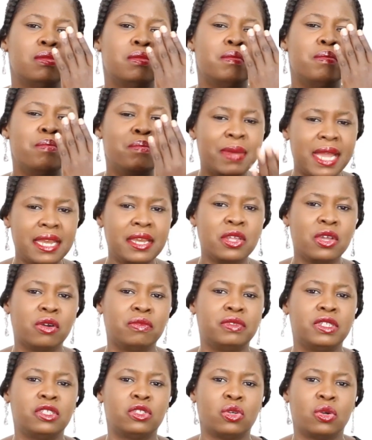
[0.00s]
many
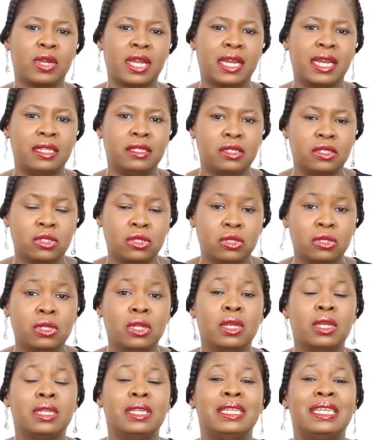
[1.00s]
of these organizations
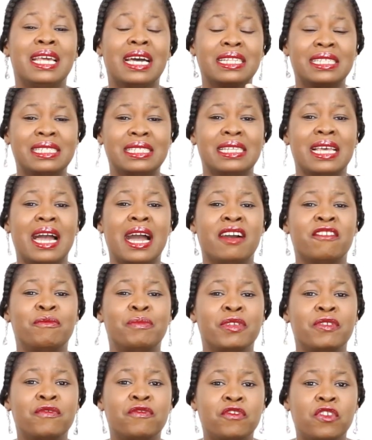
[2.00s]
that have
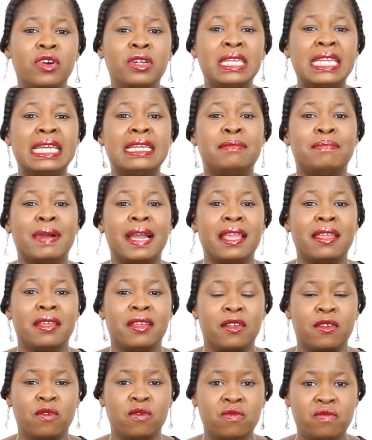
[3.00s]
been funded by
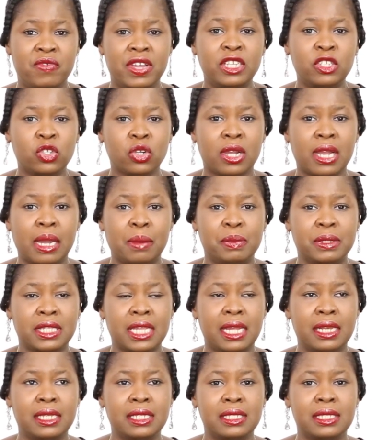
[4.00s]
venture
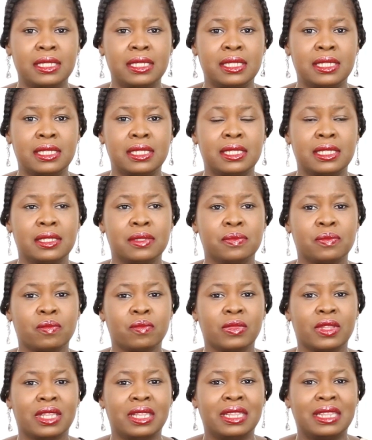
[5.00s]
capitalists
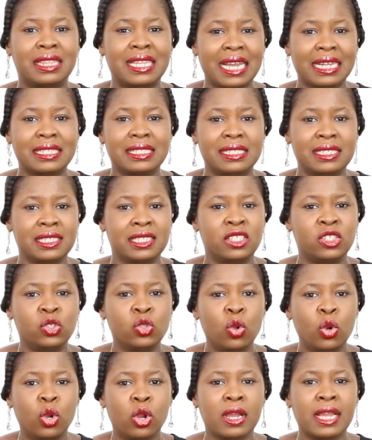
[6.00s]
that is
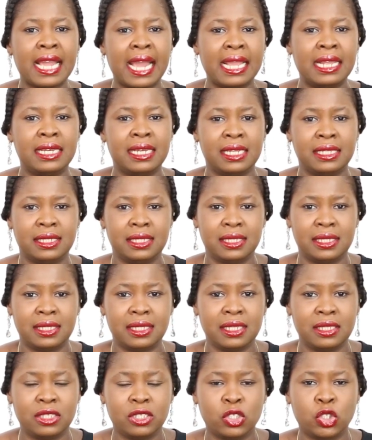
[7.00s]
no longer in
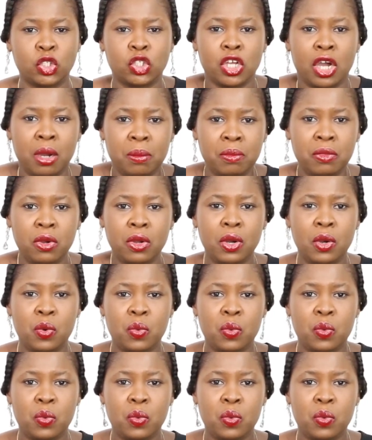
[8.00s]
existence. Some